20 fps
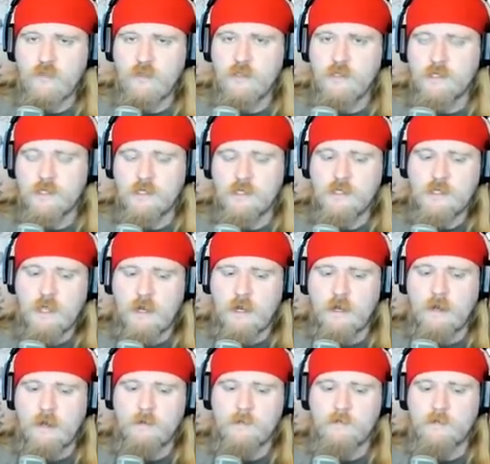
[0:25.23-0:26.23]
since that
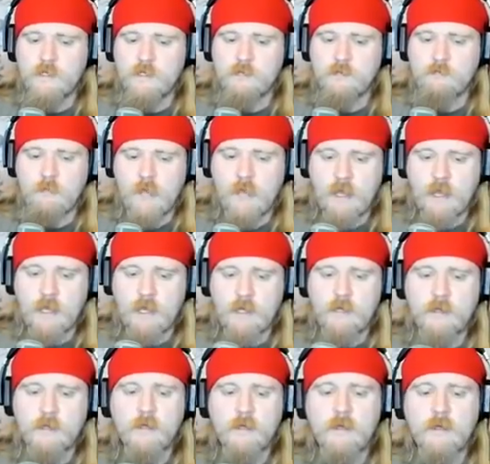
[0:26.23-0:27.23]
announcement is
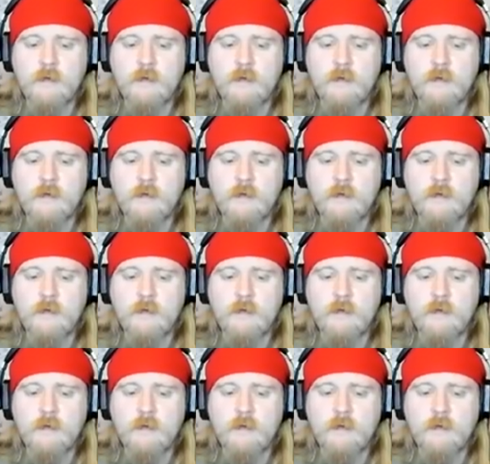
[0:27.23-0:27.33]
made,